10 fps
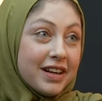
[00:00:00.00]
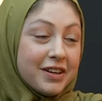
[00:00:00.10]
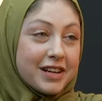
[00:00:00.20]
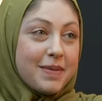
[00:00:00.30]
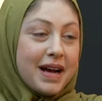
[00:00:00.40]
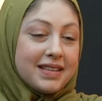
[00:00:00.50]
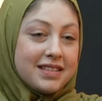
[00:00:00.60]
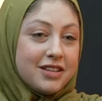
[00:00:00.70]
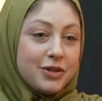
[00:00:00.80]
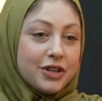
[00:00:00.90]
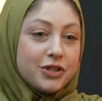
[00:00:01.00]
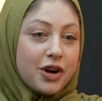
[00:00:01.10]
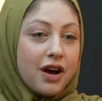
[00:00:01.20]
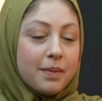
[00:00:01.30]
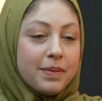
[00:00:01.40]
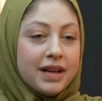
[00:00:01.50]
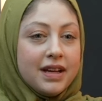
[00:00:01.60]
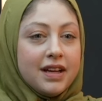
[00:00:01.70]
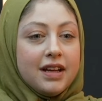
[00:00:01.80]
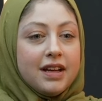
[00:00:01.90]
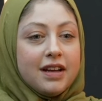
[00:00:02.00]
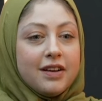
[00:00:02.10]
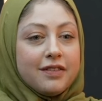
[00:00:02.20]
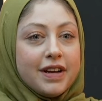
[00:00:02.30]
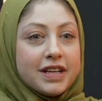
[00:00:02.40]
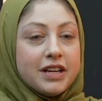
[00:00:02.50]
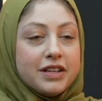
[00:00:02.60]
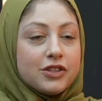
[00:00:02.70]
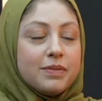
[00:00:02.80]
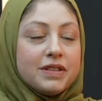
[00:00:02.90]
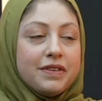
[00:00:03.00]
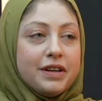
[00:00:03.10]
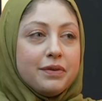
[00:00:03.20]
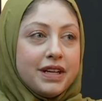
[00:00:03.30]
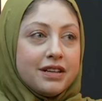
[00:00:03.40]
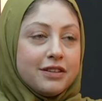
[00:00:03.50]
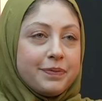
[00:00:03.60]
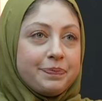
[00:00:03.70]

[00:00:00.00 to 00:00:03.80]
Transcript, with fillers: your capacity to your job. Vicarious trauma is very real.